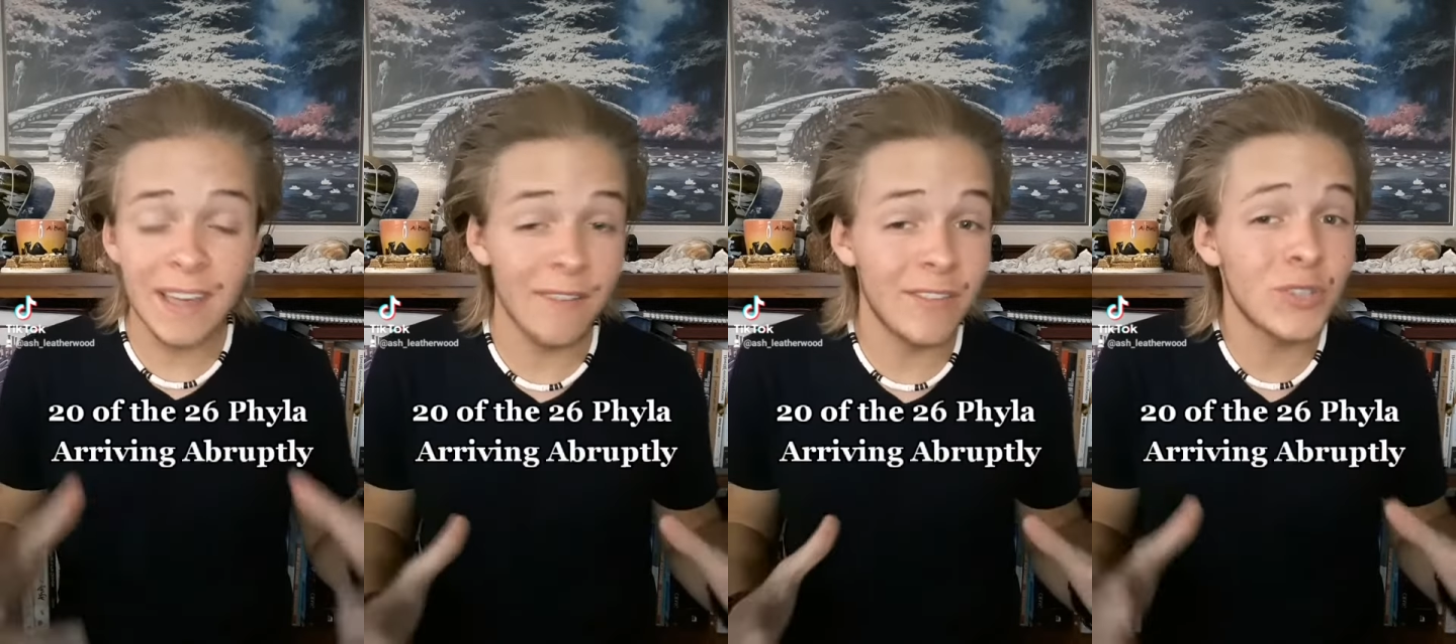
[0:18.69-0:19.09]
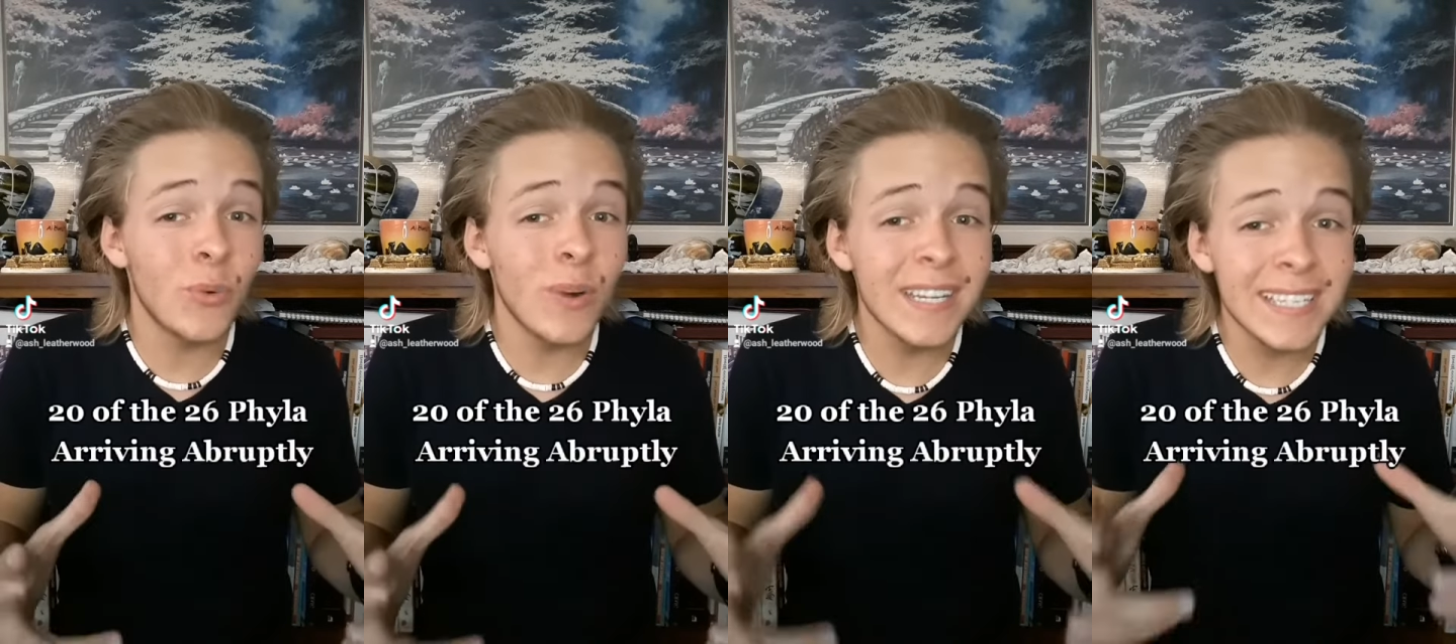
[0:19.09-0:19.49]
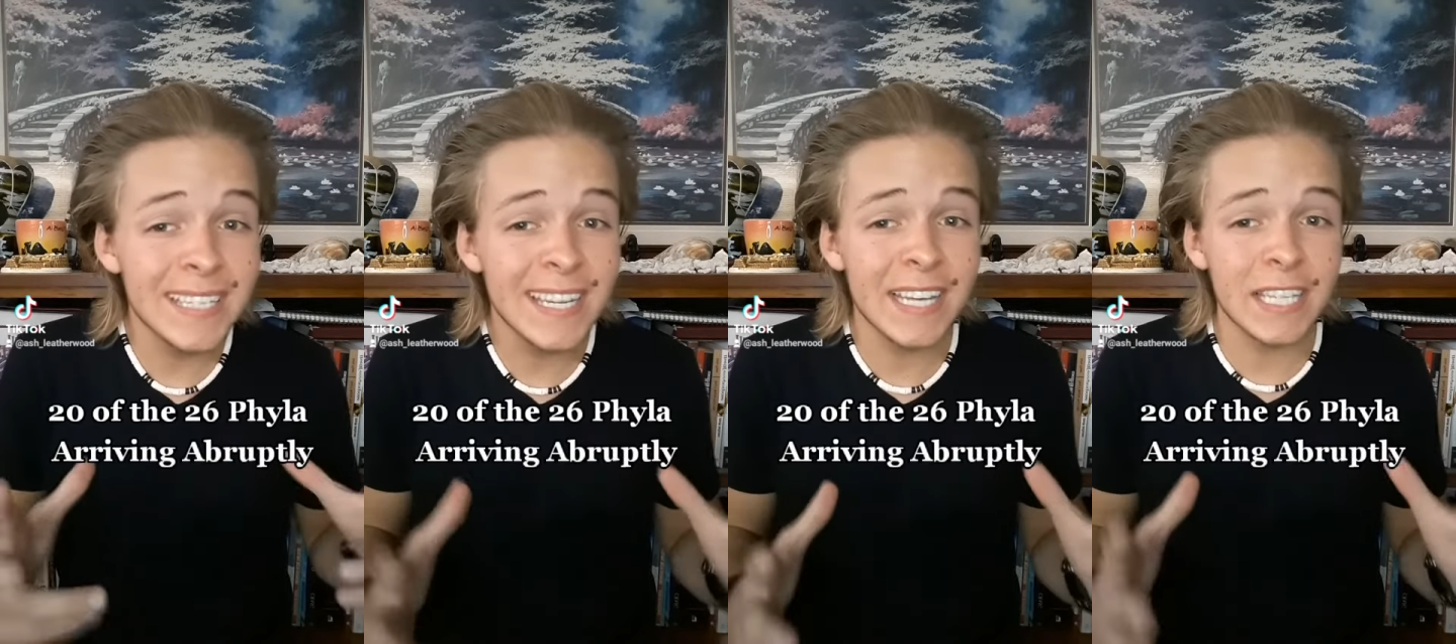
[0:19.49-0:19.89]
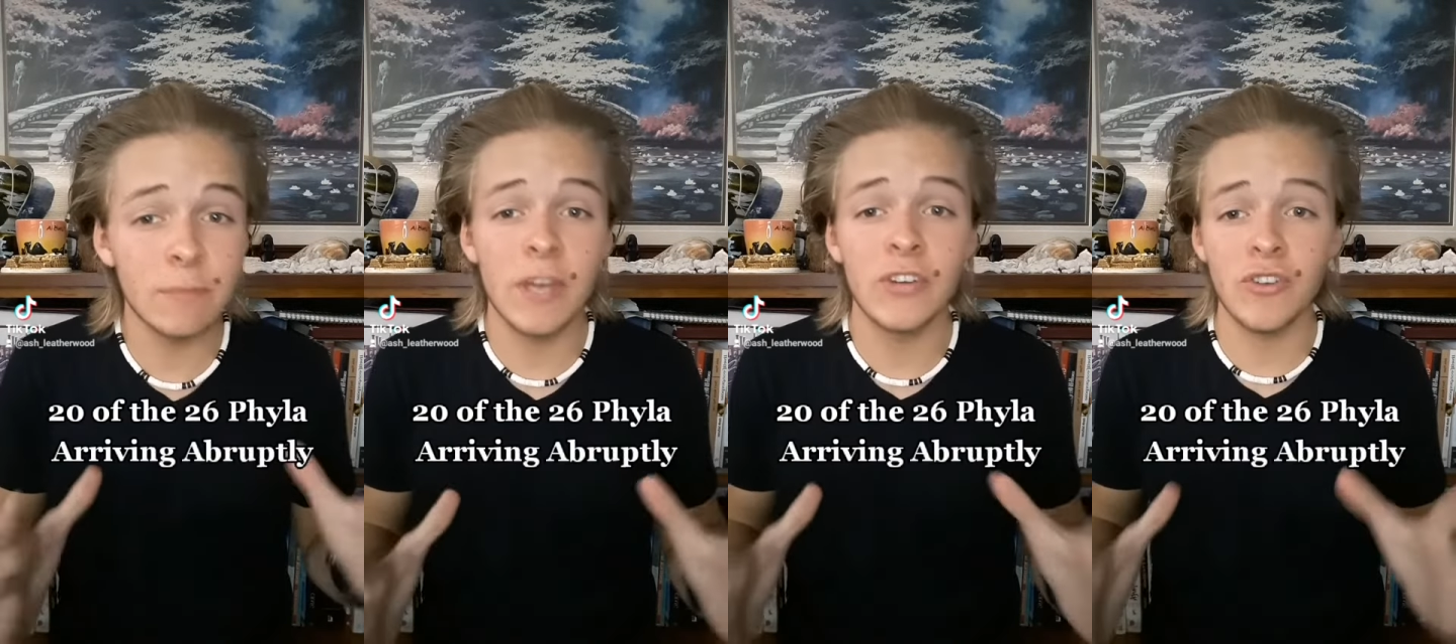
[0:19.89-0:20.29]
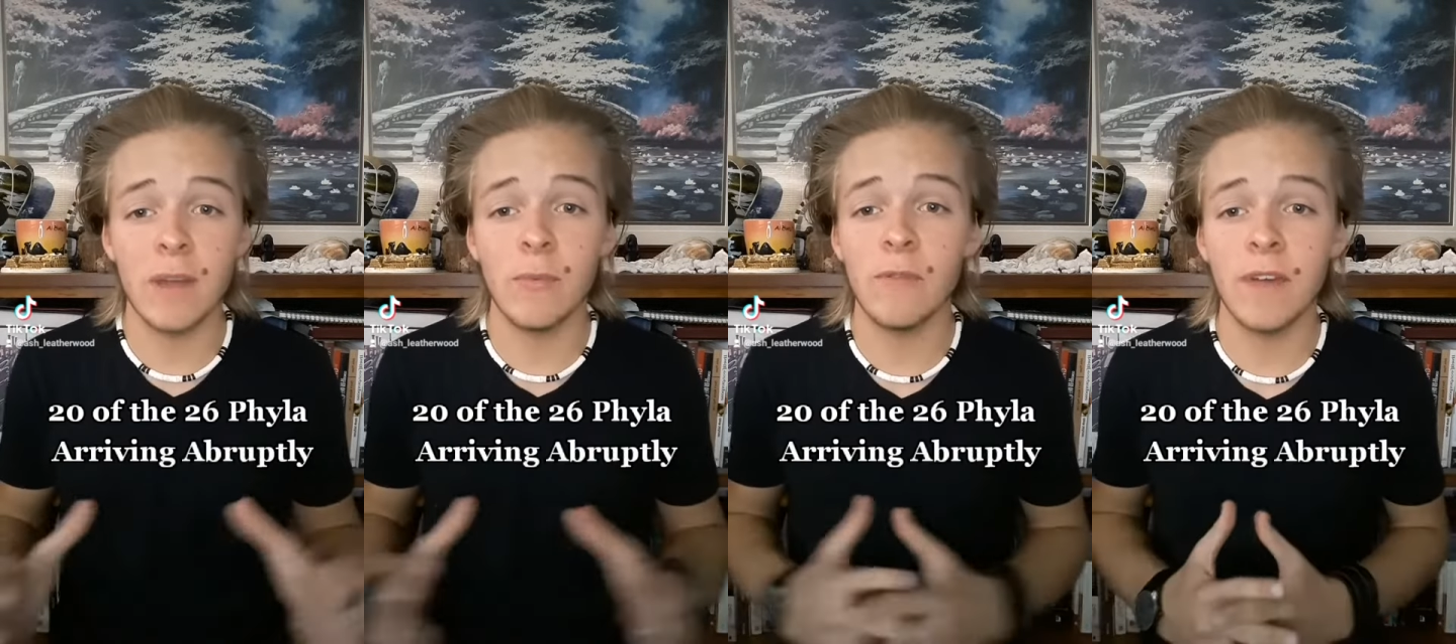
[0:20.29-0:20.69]
of the 26 major
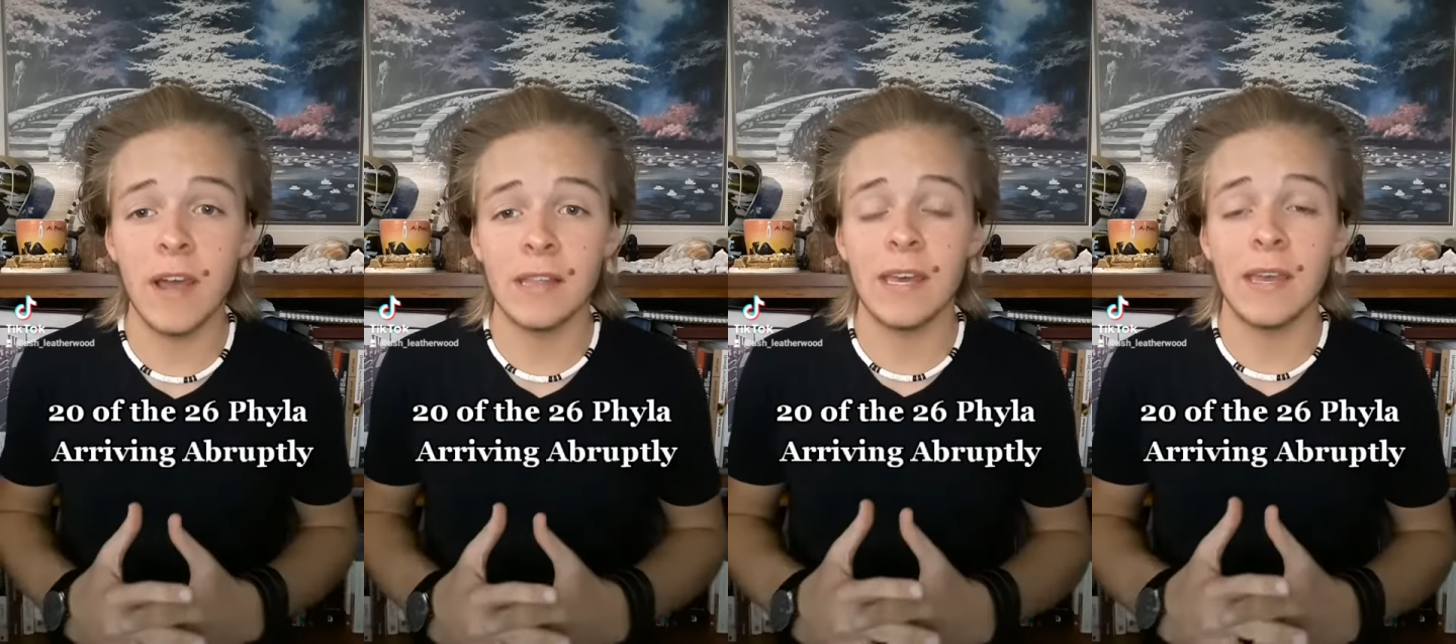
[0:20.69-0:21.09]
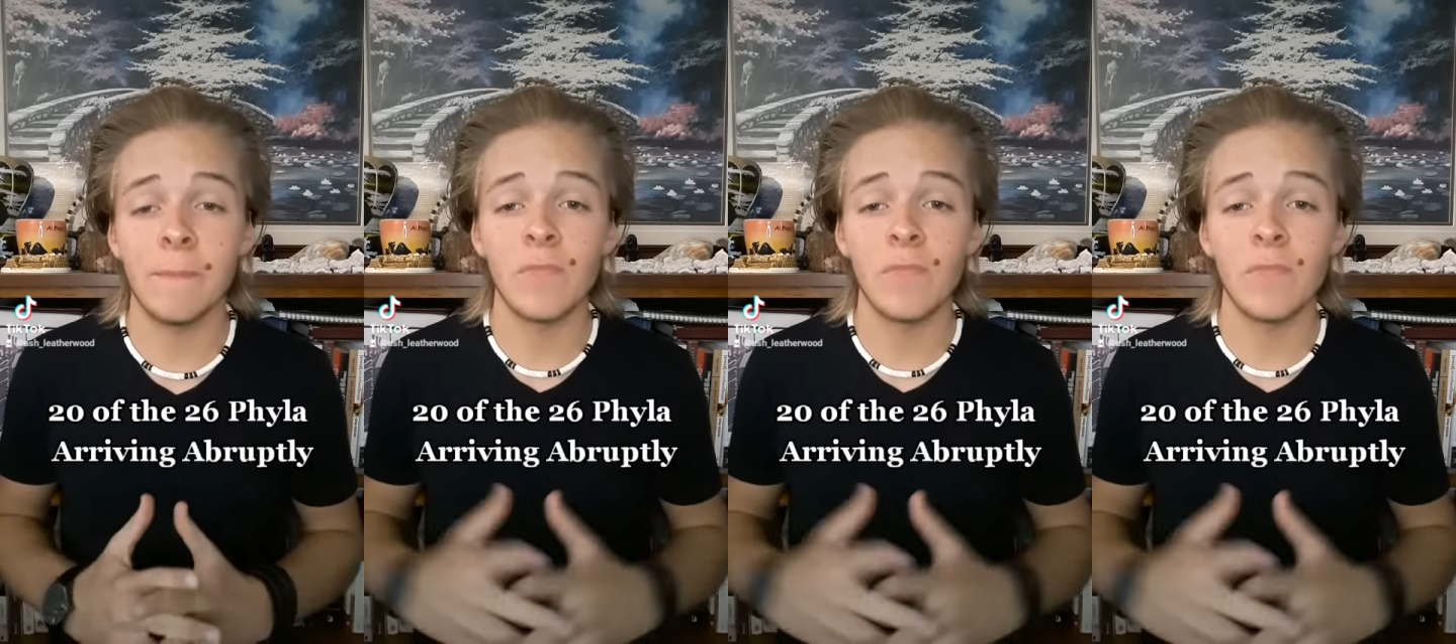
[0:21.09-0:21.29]
animal phylae